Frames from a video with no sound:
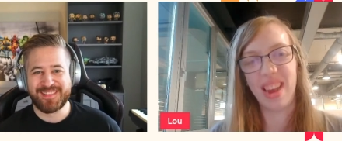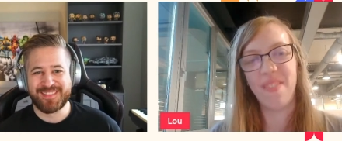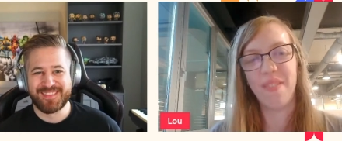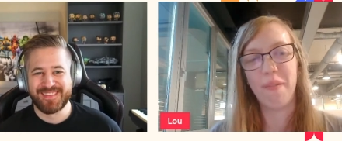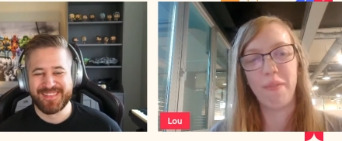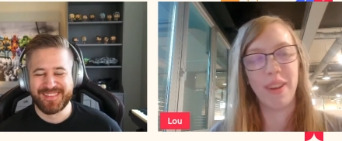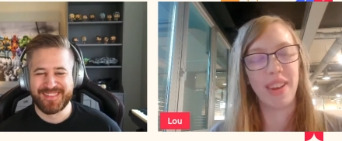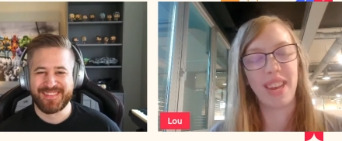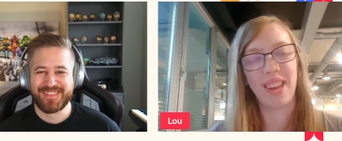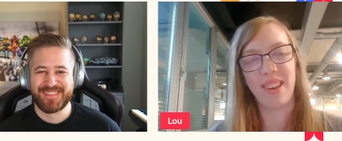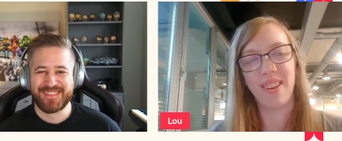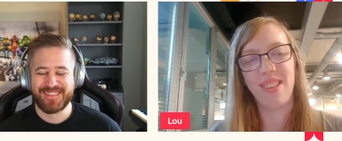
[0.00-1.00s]
Speaker 1: I'm
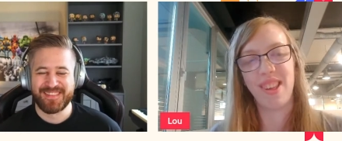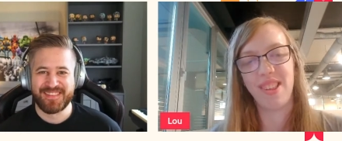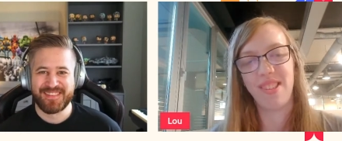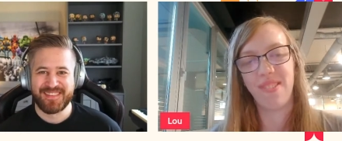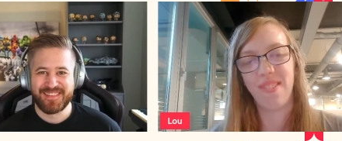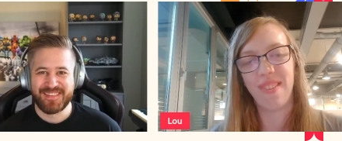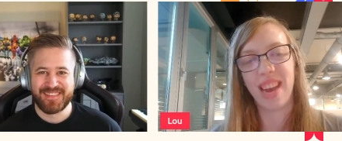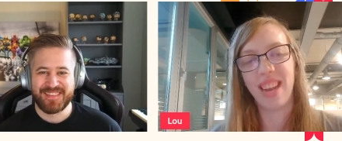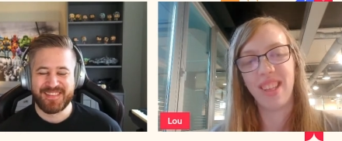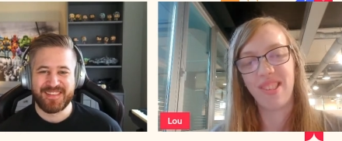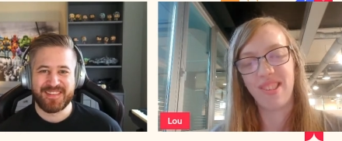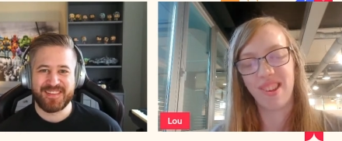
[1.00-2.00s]
very curious as to
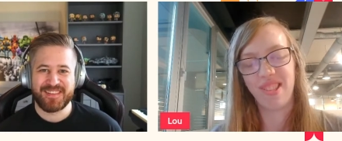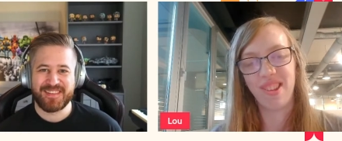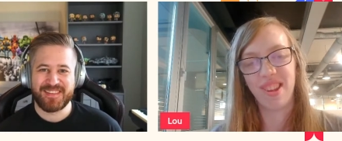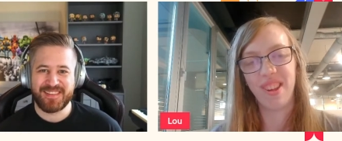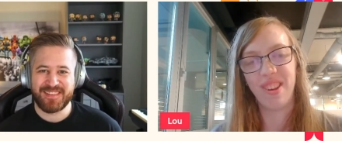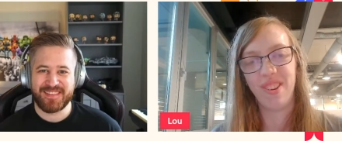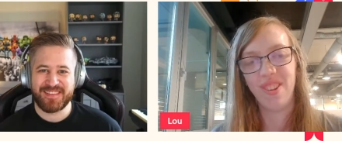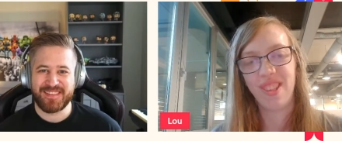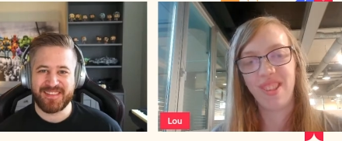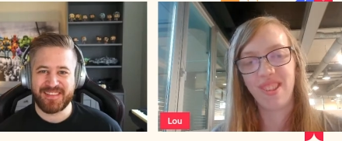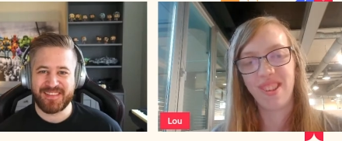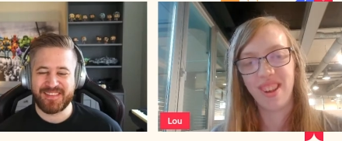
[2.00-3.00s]
why it's such a
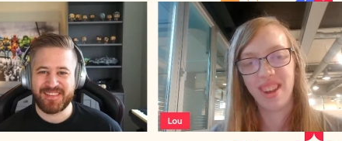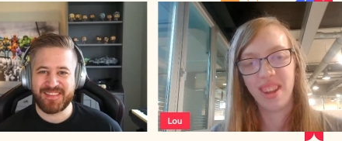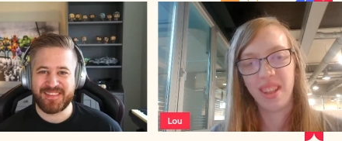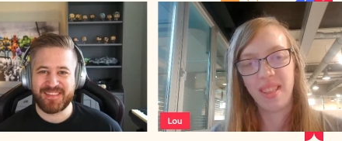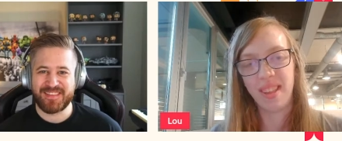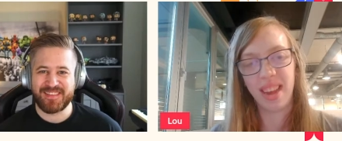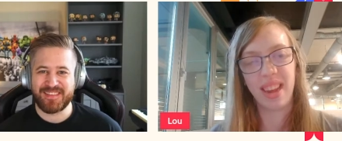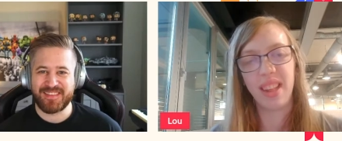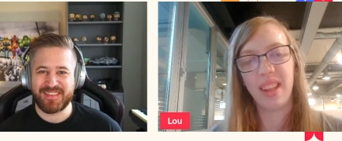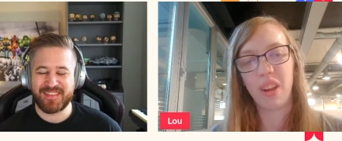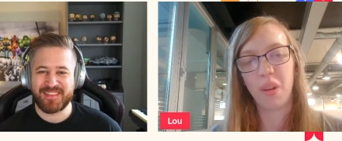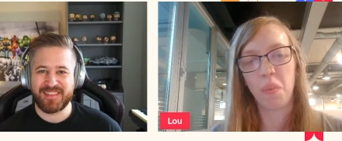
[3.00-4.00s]
huge
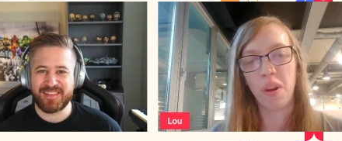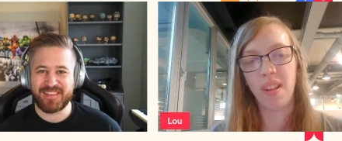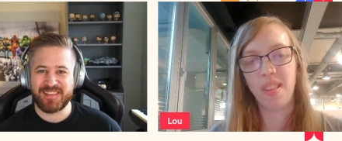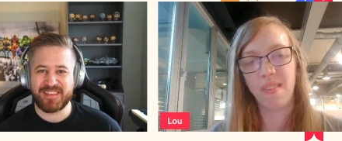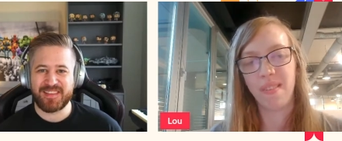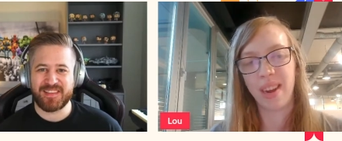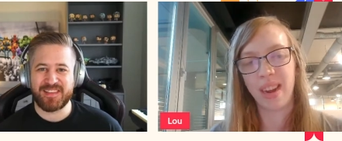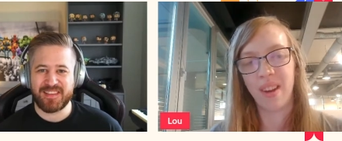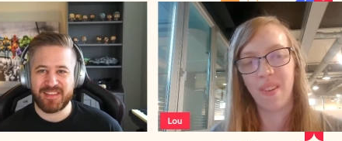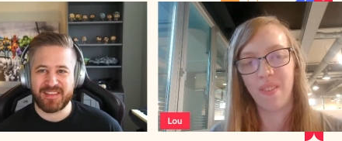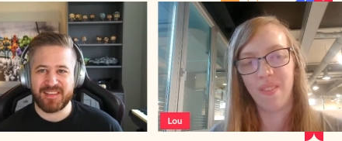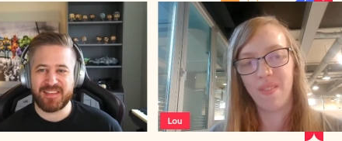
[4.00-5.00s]
thing in community
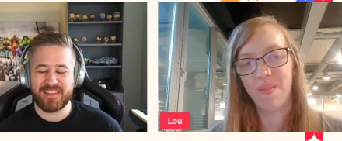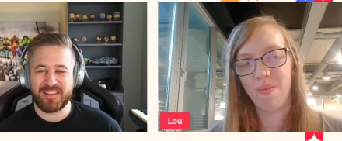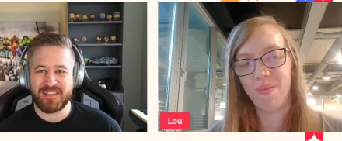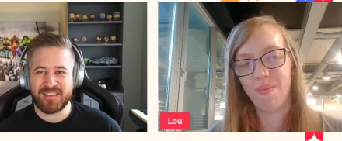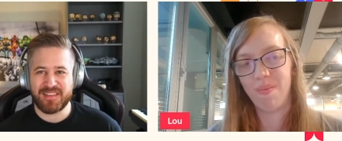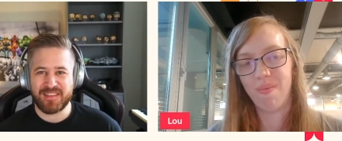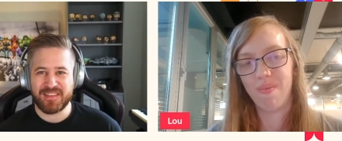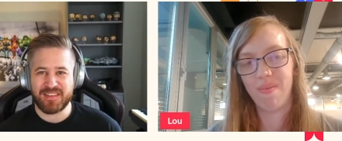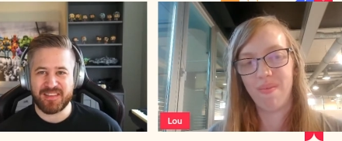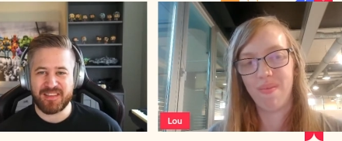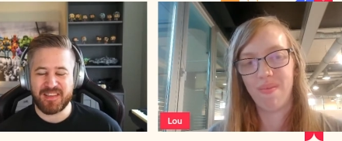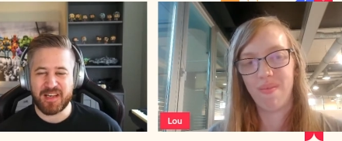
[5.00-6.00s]
right now.
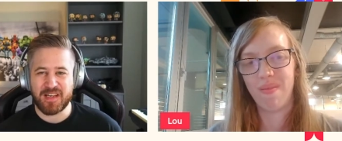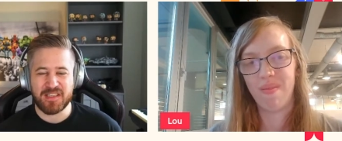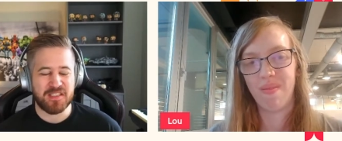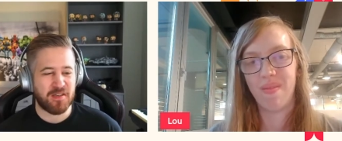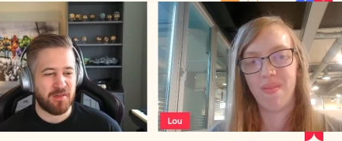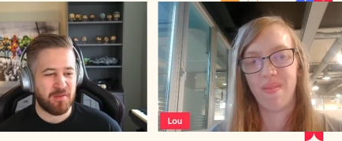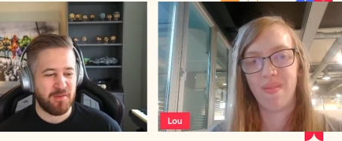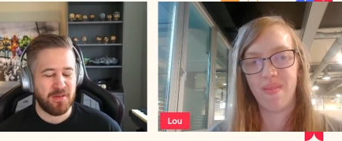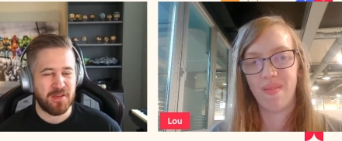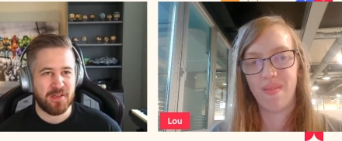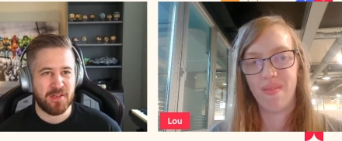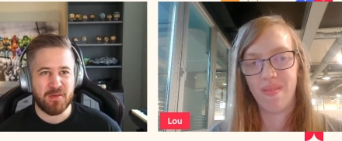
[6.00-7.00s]
Speaker 2: Nice. So
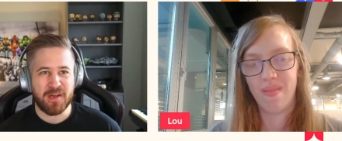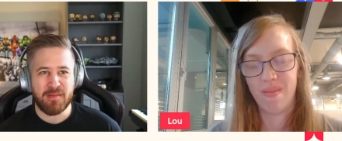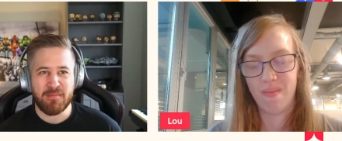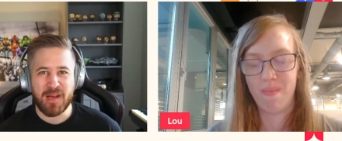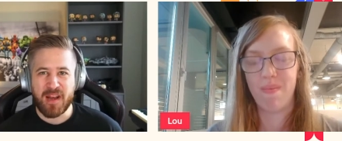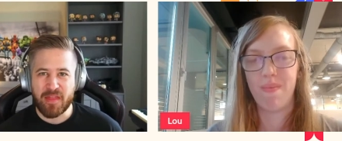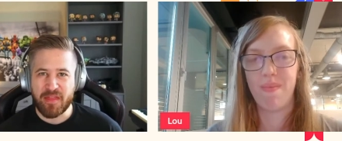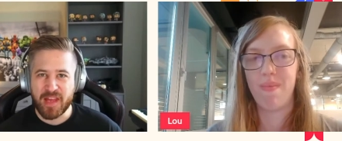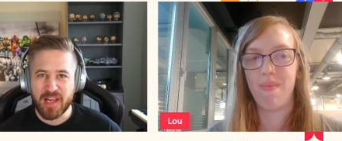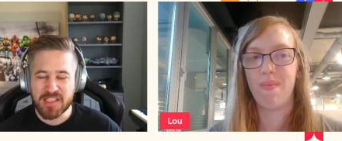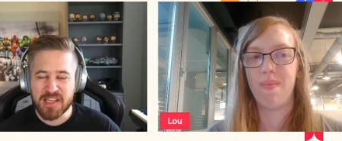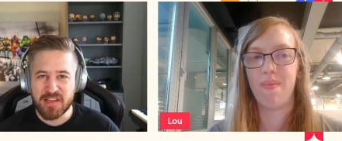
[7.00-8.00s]
you are in many
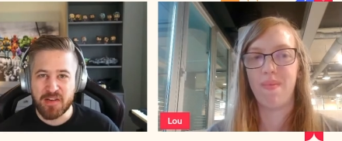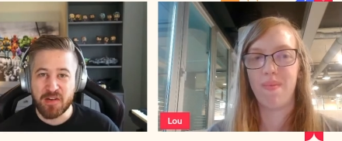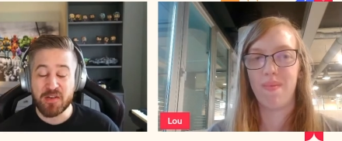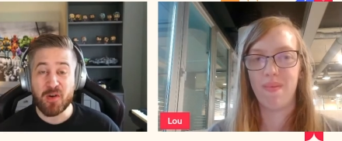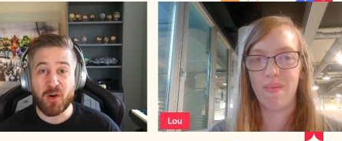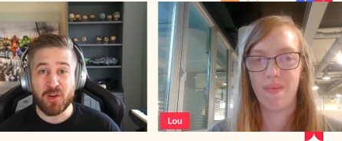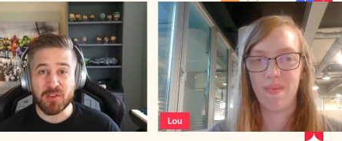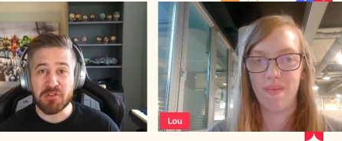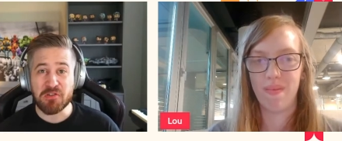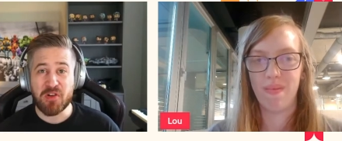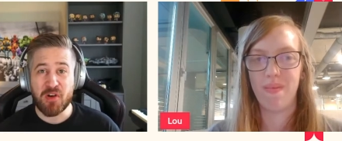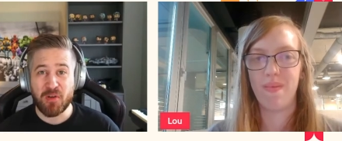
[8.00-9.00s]
things, and you, you also
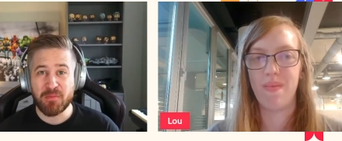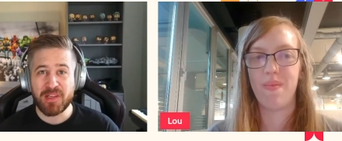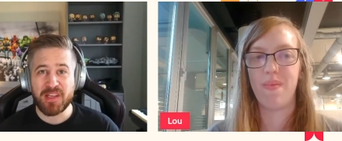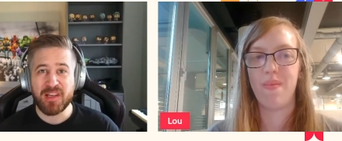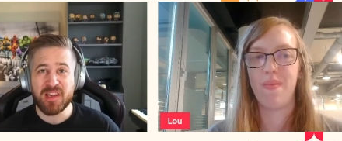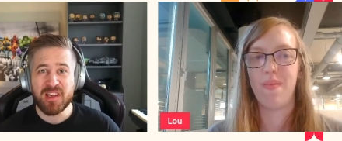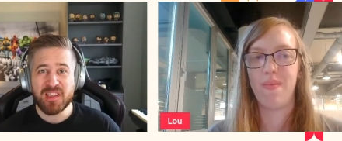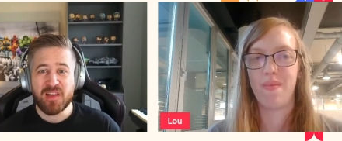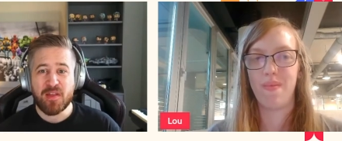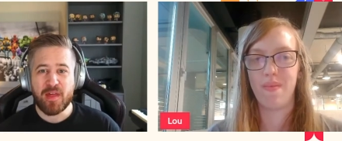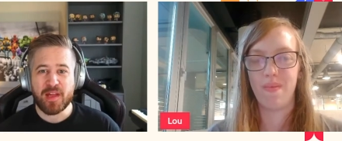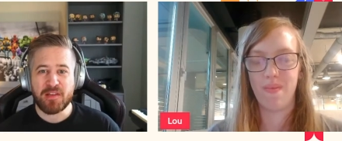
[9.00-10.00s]
told me
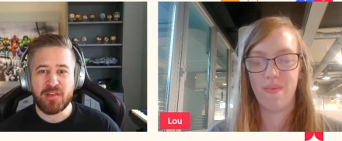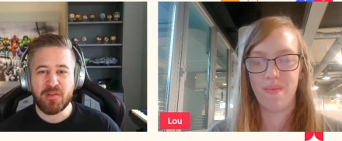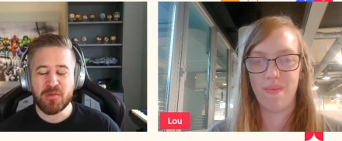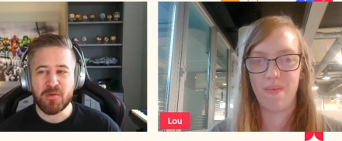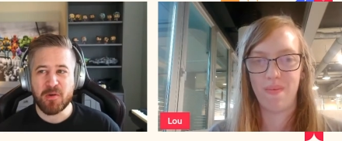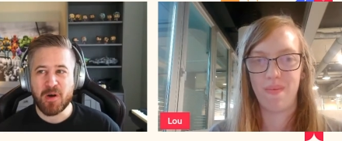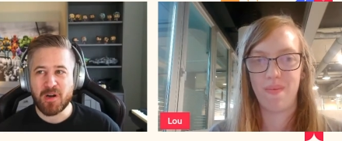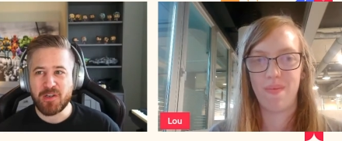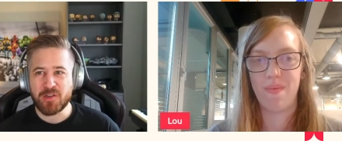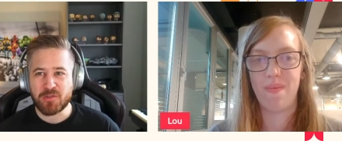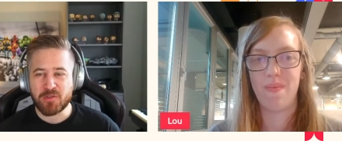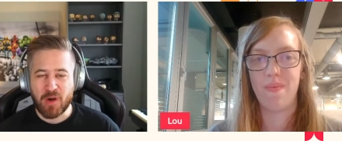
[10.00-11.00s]
that you you
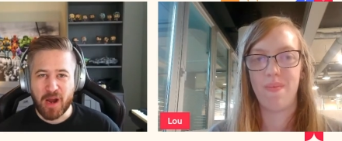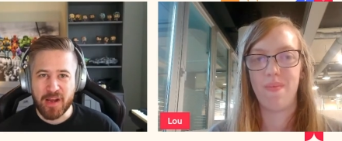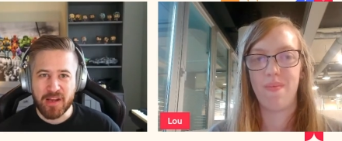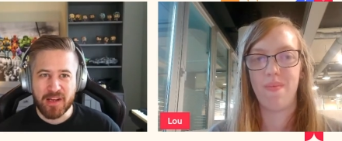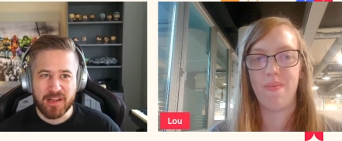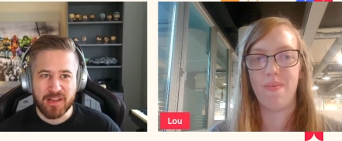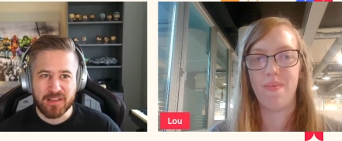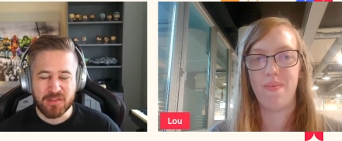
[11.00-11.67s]
try to